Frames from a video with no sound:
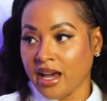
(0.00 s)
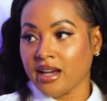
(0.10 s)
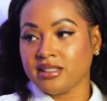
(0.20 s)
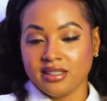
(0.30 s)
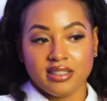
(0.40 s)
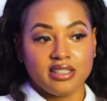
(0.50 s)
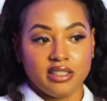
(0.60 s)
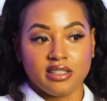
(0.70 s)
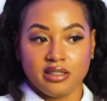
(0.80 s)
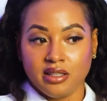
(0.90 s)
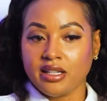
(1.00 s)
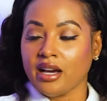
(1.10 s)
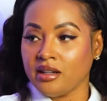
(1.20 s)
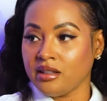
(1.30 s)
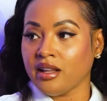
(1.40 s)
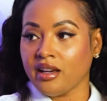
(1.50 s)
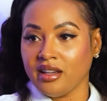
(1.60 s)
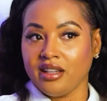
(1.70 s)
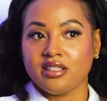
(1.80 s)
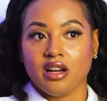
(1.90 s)
Taxes is kind of like
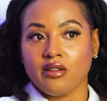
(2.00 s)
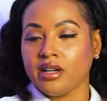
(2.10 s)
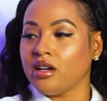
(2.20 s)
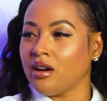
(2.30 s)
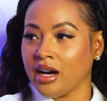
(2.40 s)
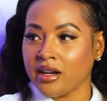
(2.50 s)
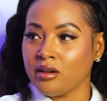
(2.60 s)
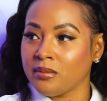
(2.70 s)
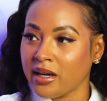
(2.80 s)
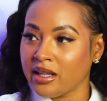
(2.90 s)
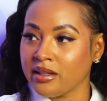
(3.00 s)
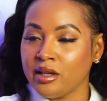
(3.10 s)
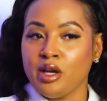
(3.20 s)
it's already on autopilot,